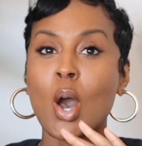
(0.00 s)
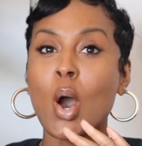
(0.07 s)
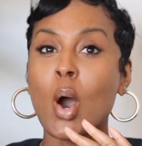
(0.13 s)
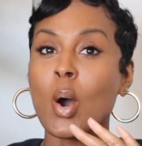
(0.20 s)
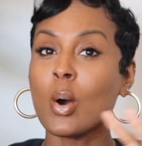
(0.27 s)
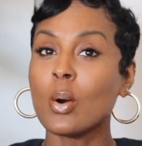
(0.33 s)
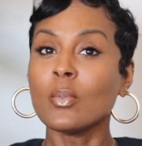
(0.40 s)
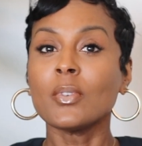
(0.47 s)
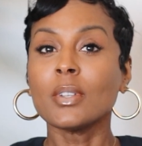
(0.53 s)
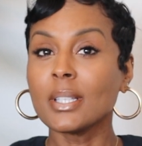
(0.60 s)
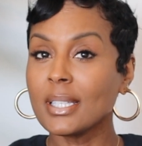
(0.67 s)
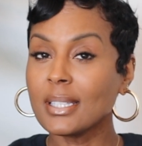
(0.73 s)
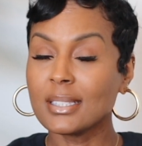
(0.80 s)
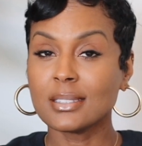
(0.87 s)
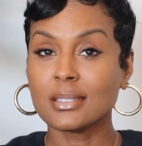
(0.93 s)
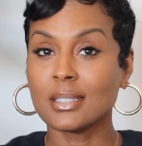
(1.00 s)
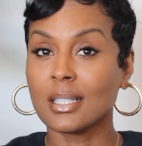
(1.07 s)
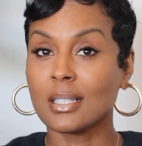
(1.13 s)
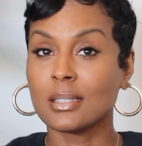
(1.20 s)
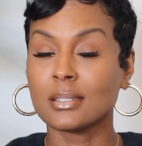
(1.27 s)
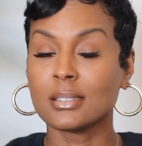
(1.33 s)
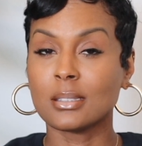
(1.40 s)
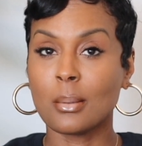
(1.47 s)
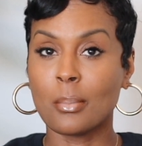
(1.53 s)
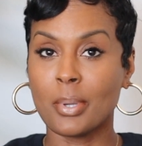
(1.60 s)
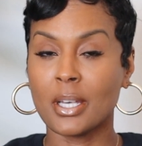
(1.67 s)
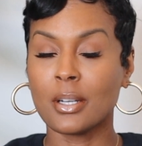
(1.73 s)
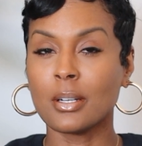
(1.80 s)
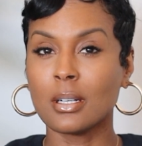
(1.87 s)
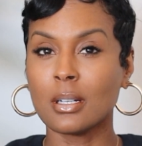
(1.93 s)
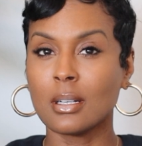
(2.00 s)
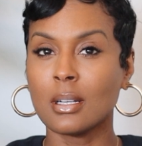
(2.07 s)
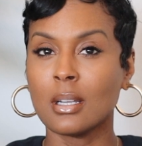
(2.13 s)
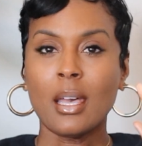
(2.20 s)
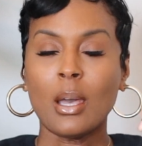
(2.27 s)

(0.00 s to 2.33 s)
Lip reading: Hopefully this sounds better.